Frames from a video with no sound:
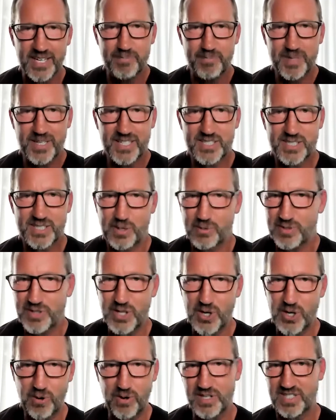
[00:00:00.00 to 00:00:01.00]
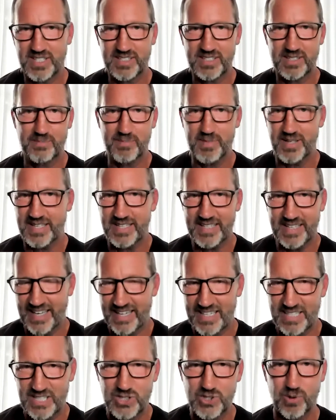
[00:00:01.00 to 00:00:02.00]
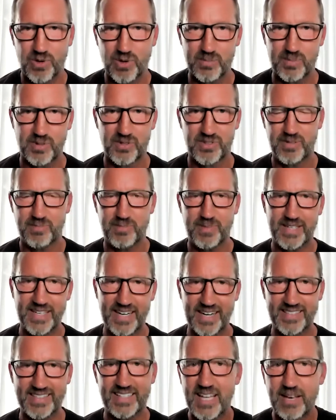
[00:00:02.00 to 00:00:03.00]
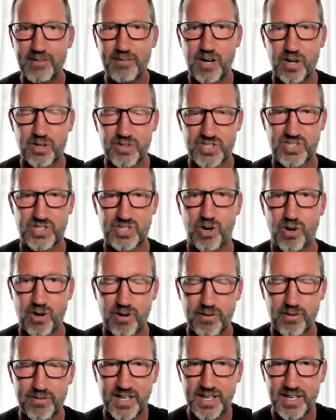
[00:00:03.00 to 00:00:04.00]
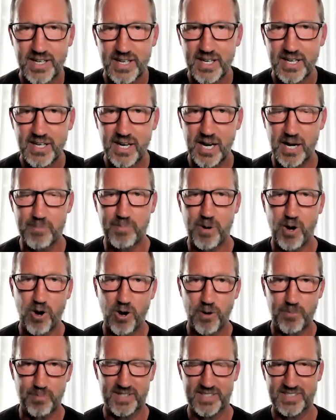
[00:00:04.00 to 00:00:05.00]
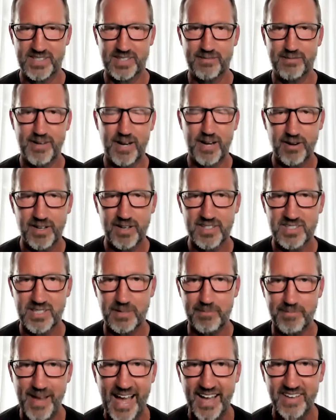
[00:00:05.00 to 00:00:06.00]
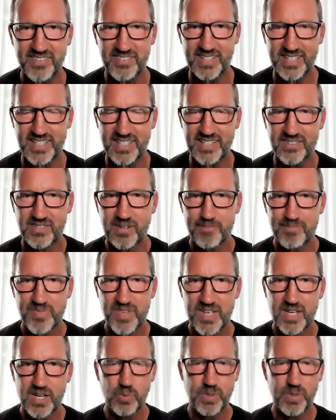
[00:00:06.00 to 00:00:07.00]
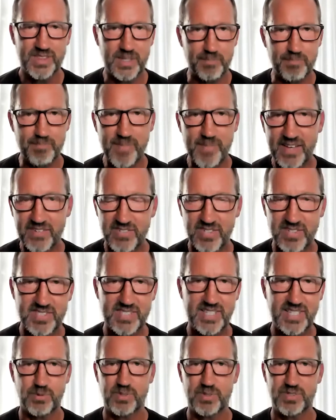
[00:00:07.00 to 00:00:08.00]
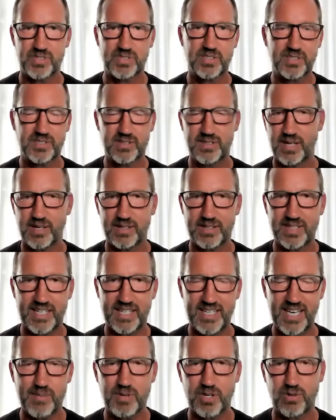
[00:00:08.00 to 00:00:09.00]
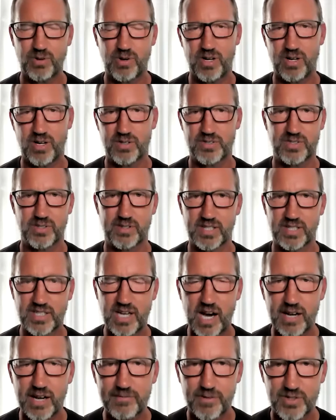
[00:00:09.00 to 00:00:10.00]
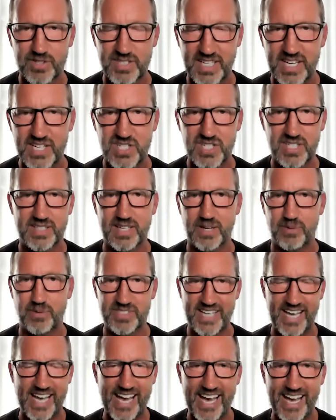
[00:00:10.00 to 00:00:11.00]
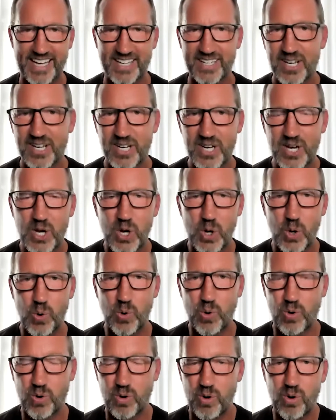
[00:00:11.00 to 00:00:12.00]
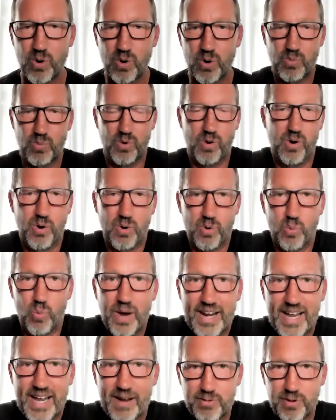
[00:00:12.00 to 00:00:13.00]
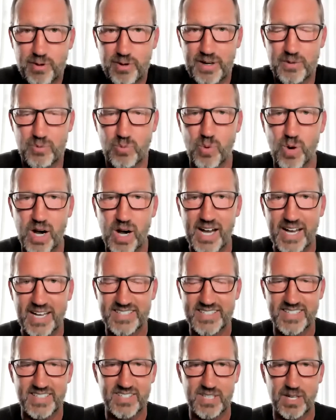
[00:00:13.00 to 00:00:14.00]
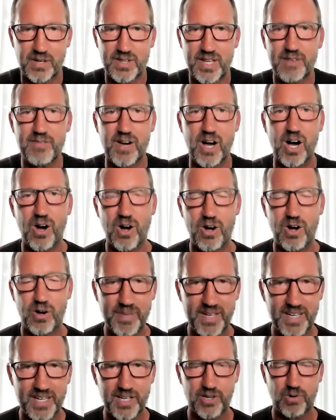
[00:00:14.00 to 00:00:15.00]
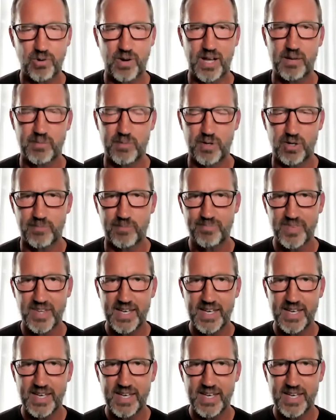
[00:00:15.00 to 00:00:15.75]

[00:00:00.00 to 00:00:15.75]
been so nourishing to me and enjoyable to me and i think they've all served a purpose in various capacities with the message that was that, that came across or the conversation that was had or or or whatever it was and so they've all been incredible